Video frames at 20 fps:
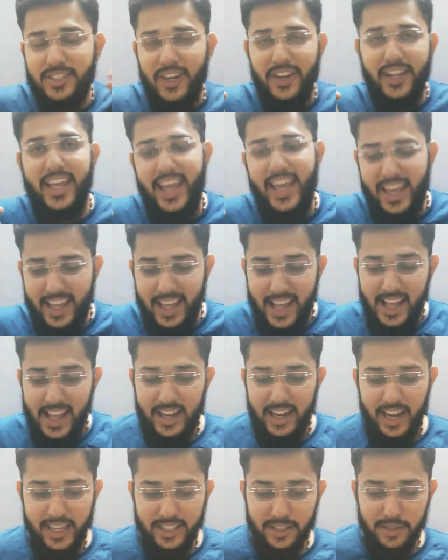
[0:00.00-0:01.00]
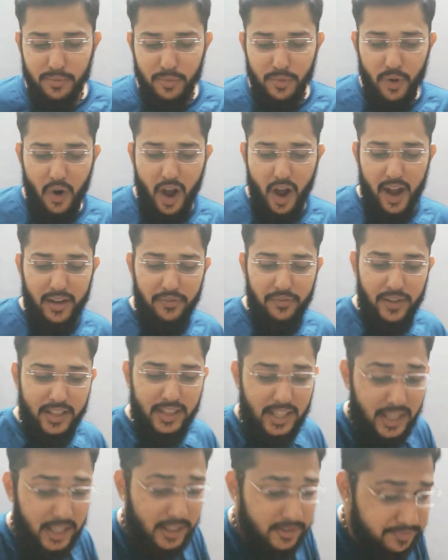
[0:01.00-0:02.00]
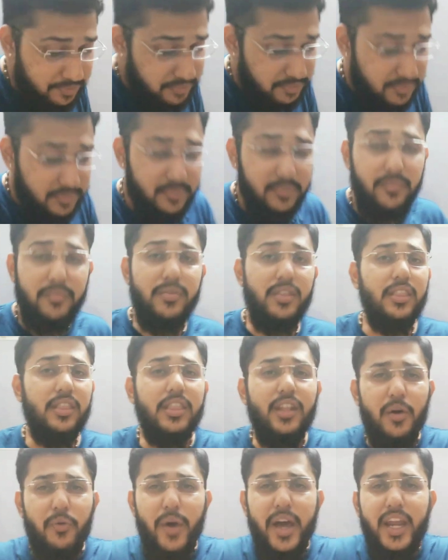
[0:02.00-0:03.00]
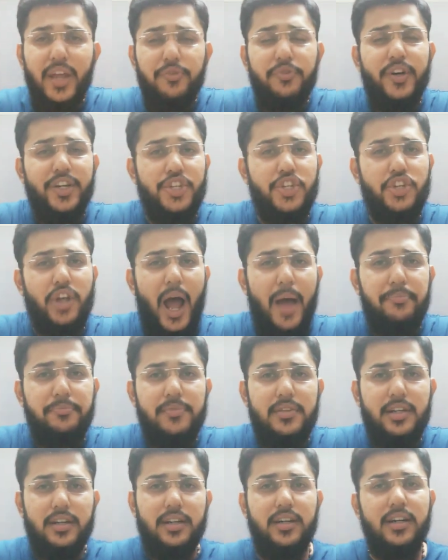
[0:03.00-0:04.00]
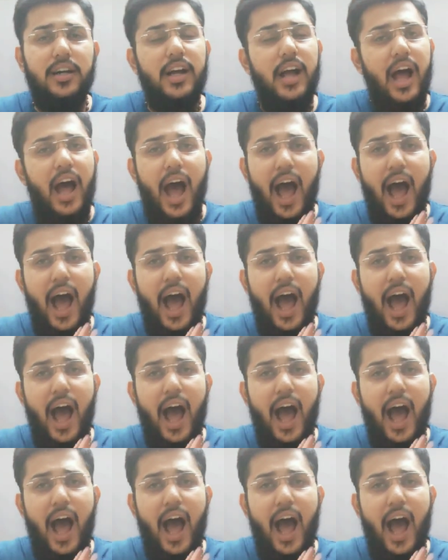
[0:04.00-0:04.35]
Okay, let's move on with the very first chapter.